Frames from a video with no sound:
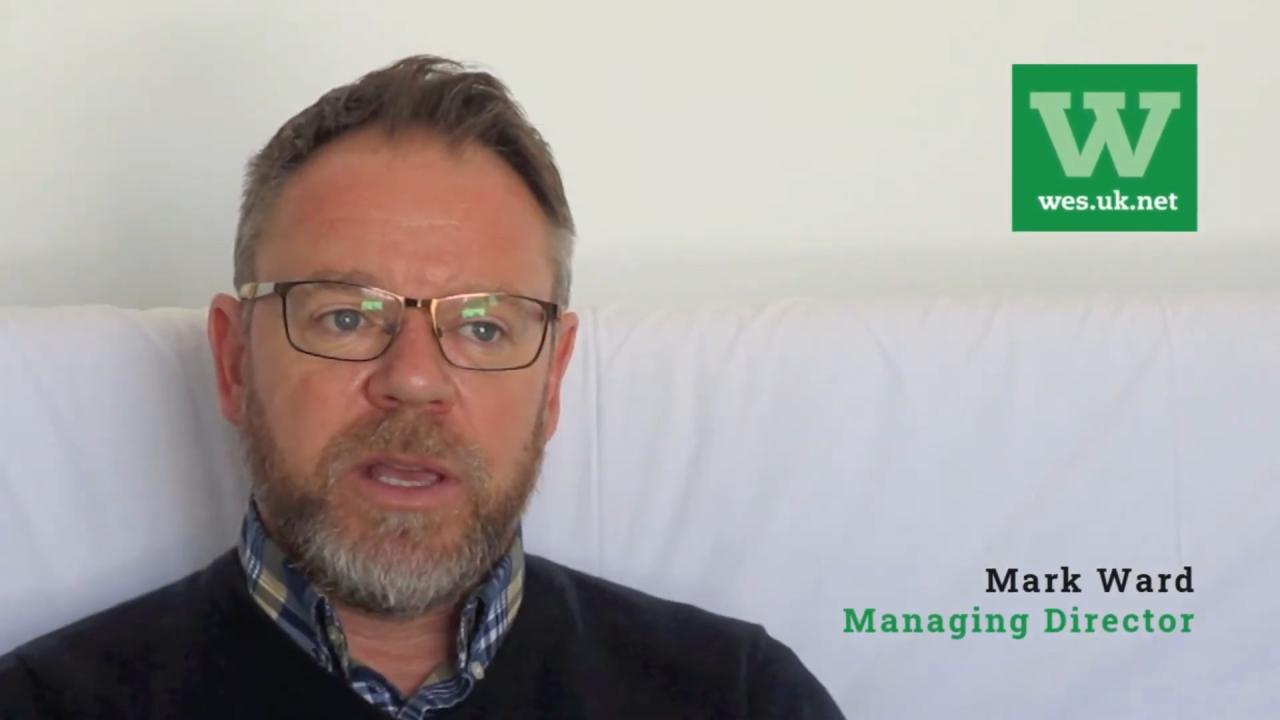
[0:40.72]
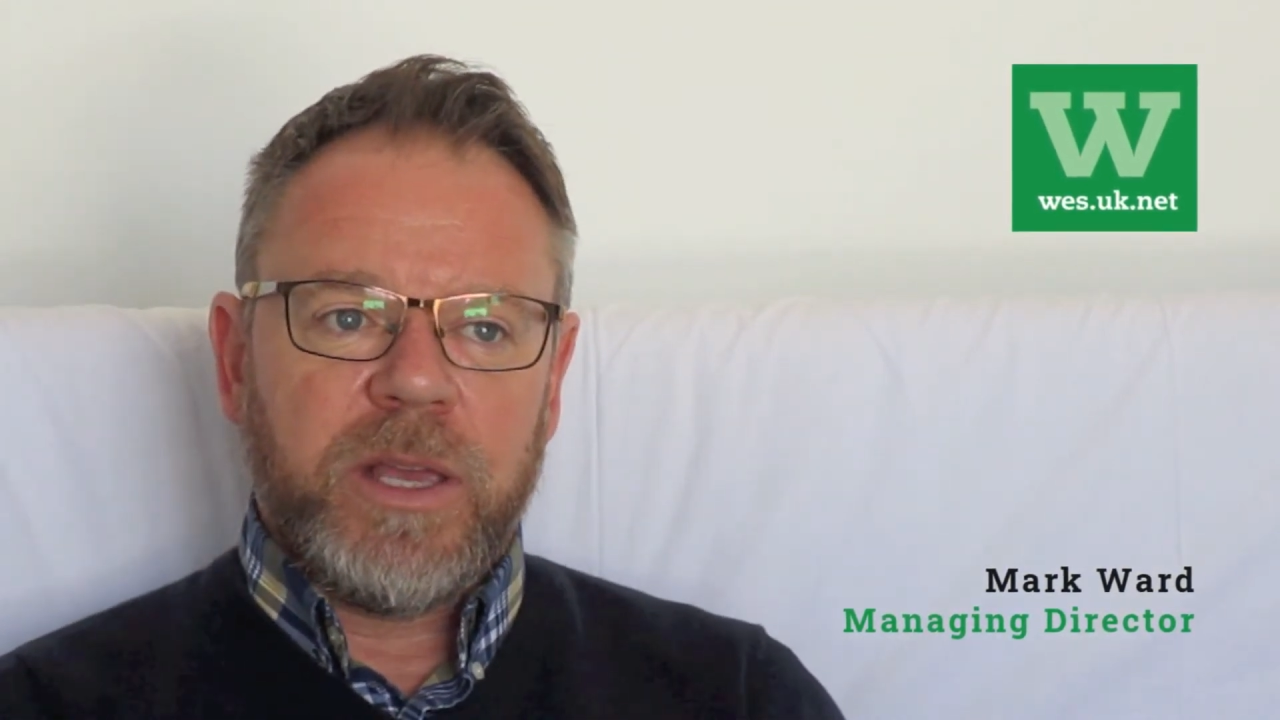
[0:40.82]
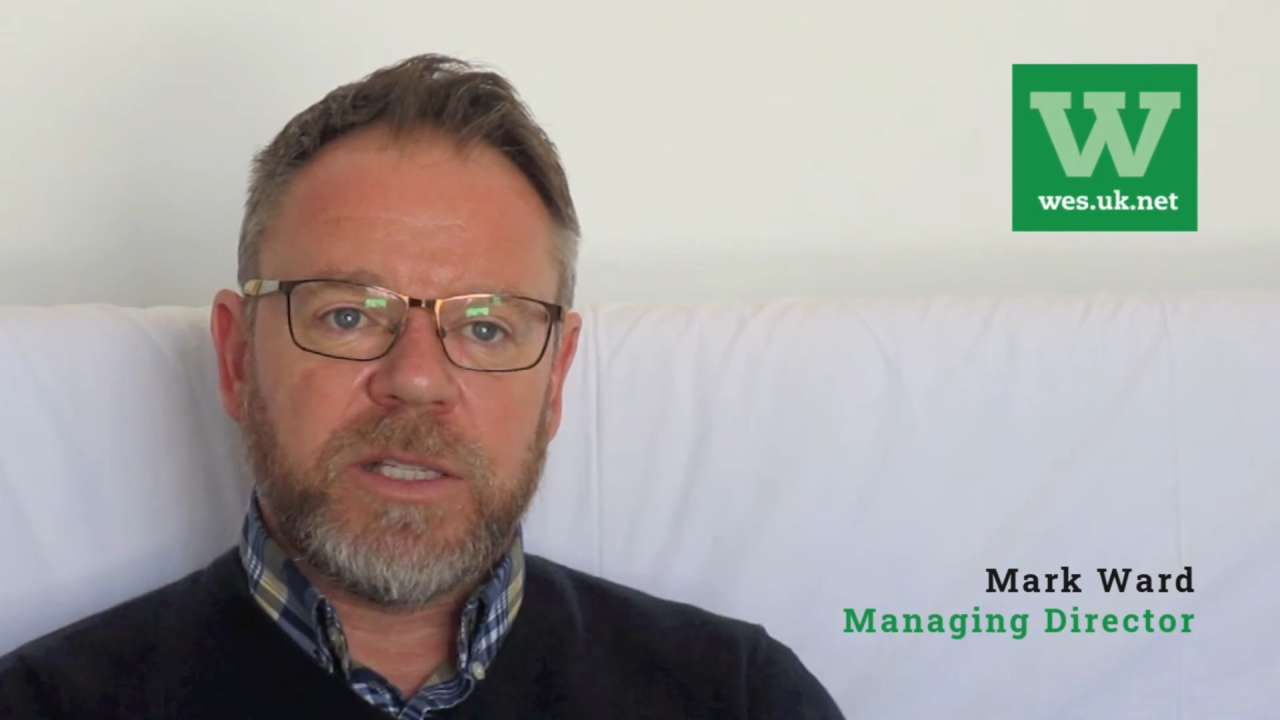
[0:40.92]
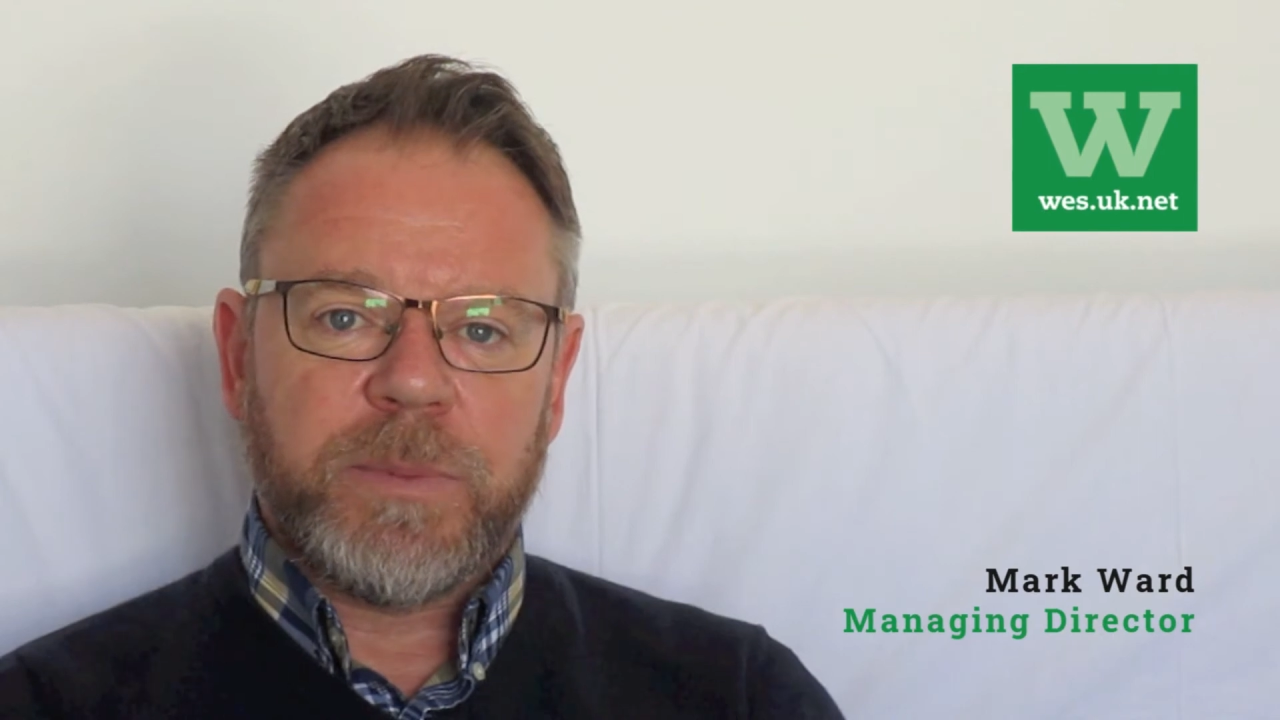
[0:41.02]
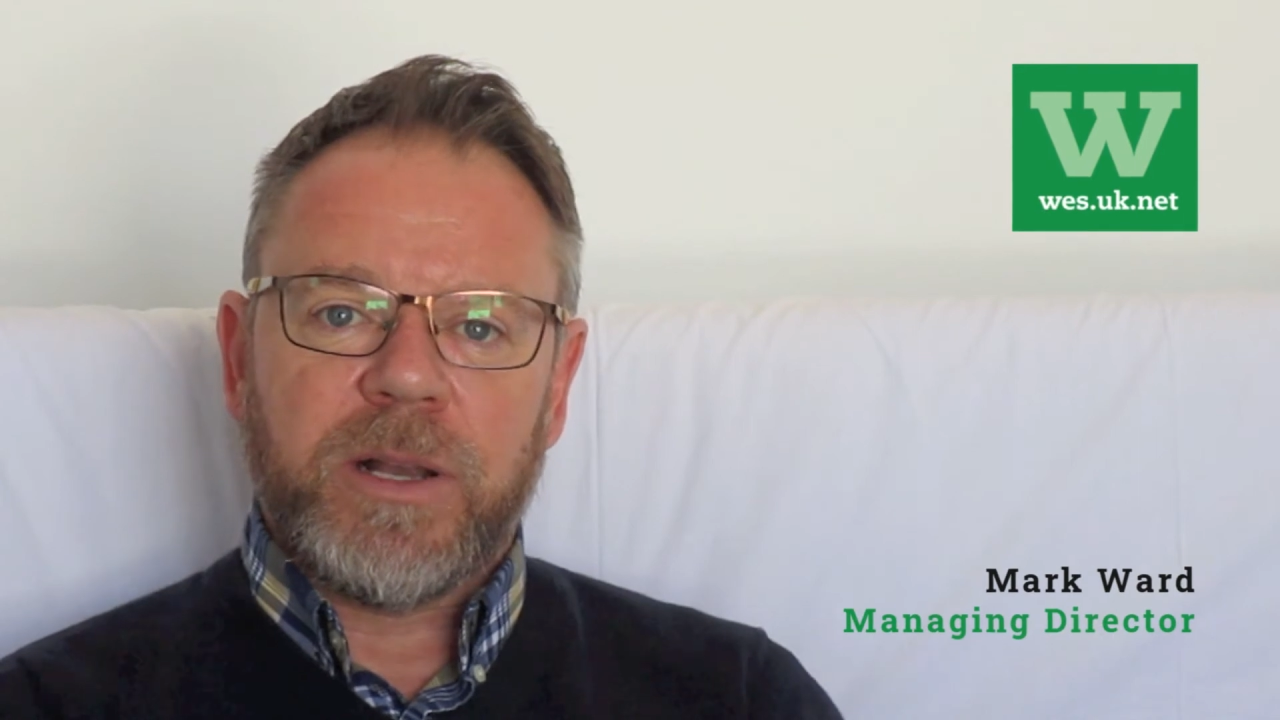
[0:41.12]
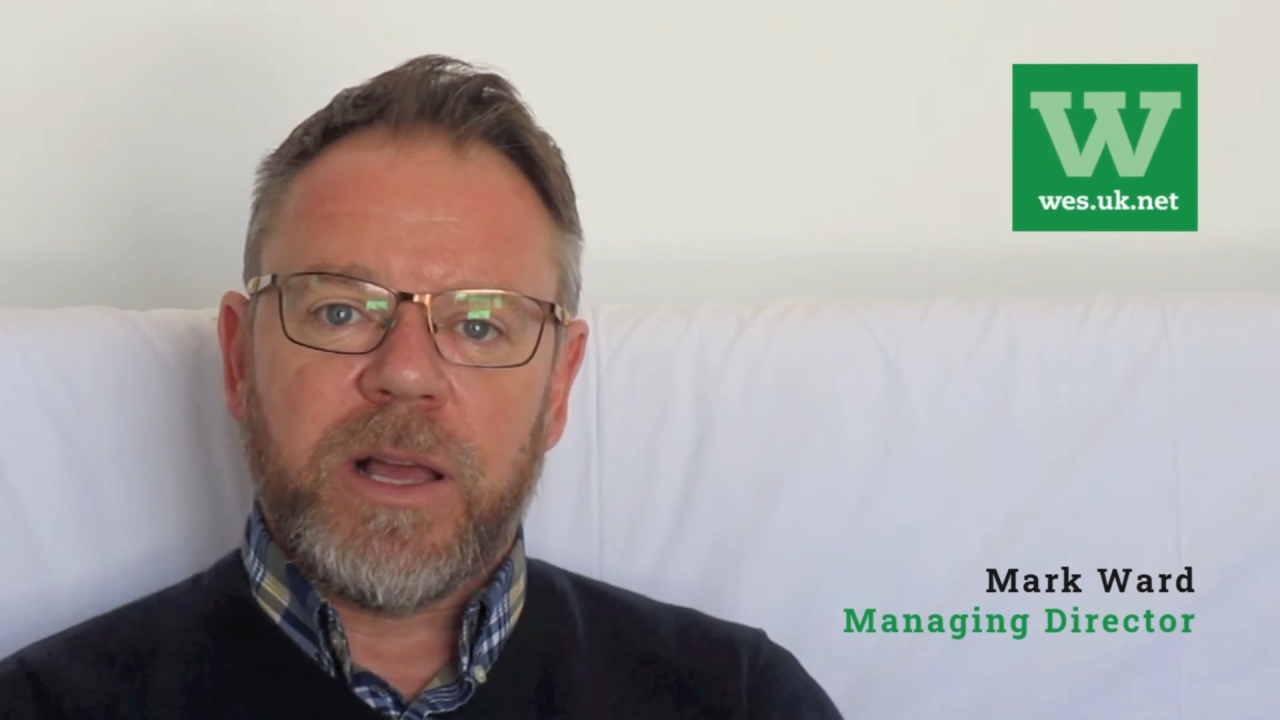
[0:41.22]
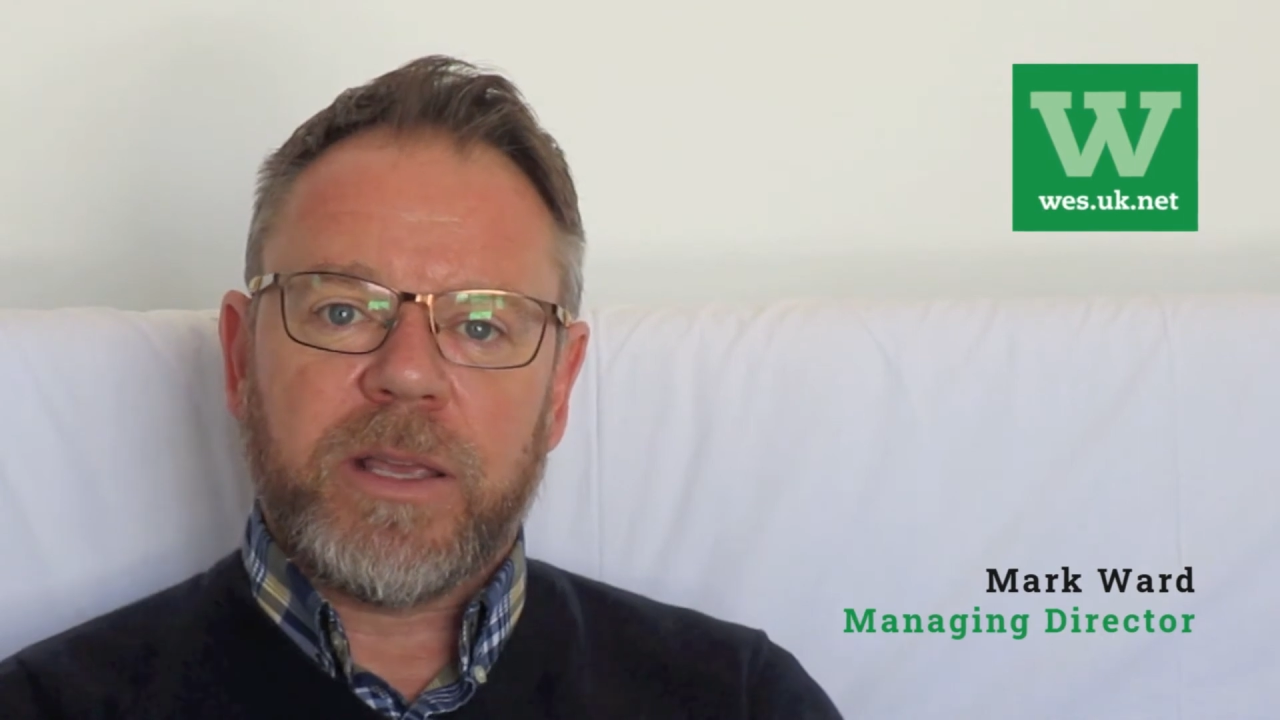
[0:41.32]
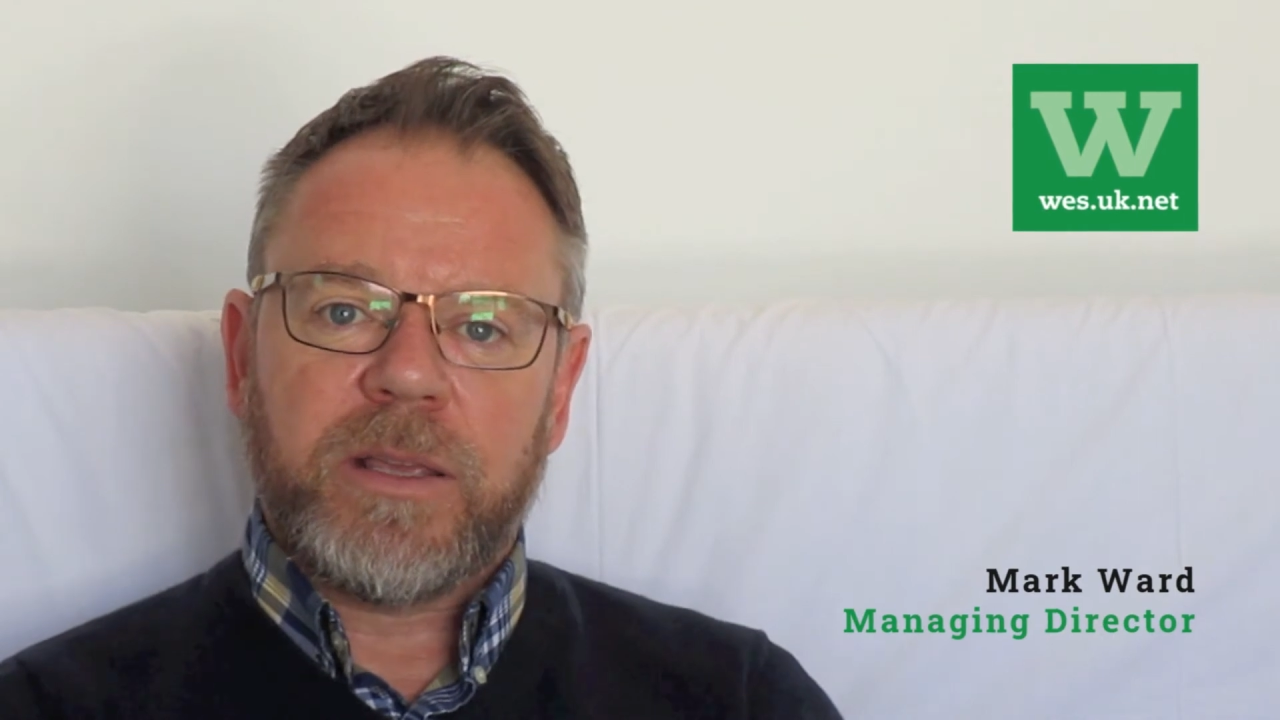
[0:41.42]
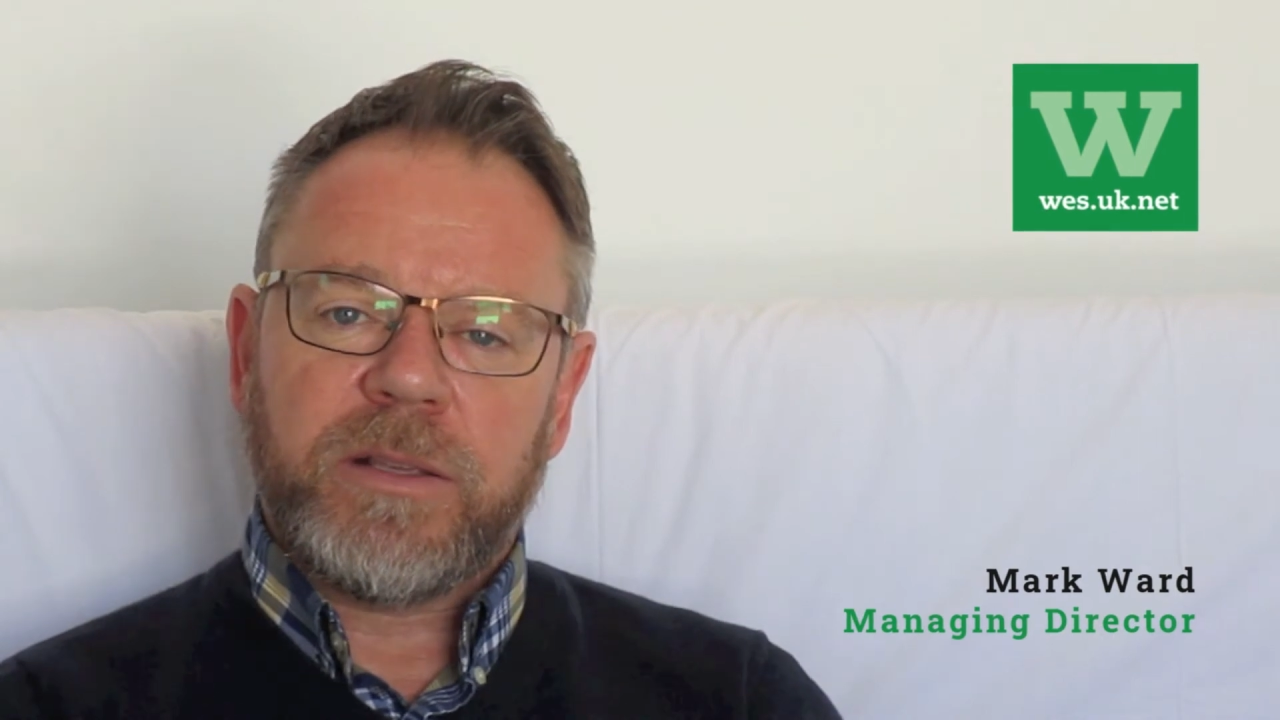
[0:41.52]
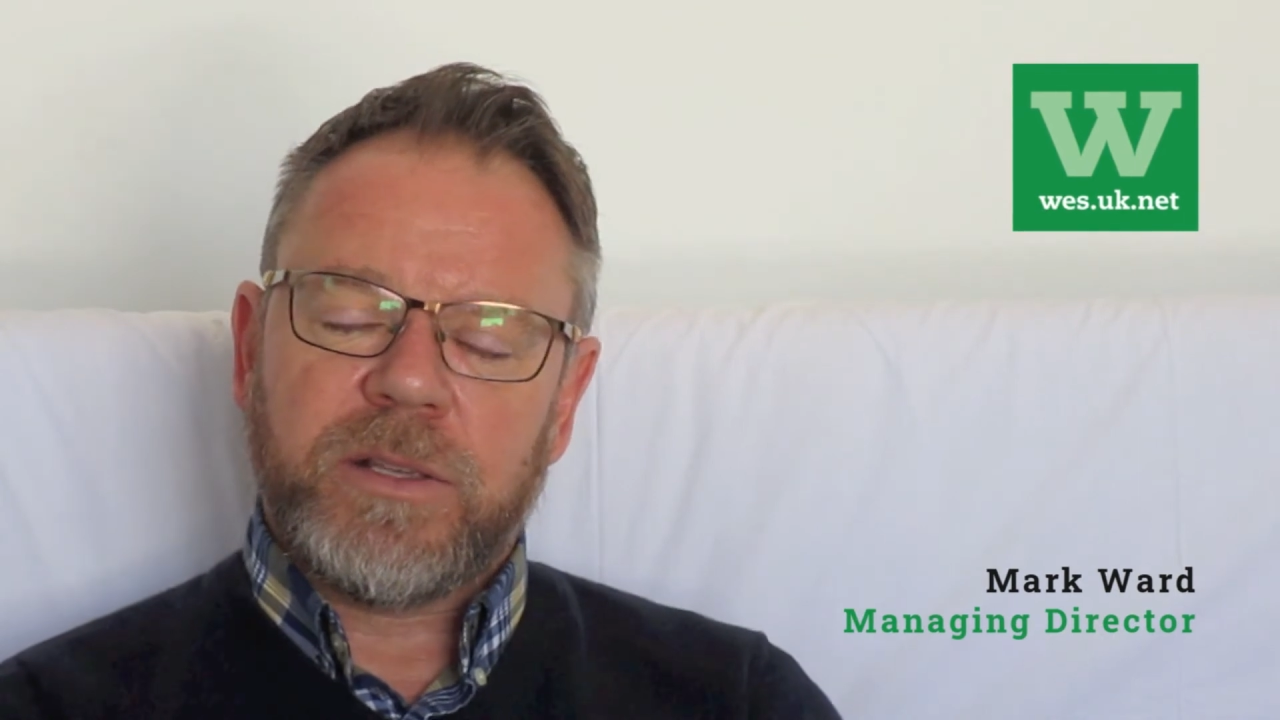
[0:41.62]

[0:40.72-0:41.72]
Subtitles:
it's a bit like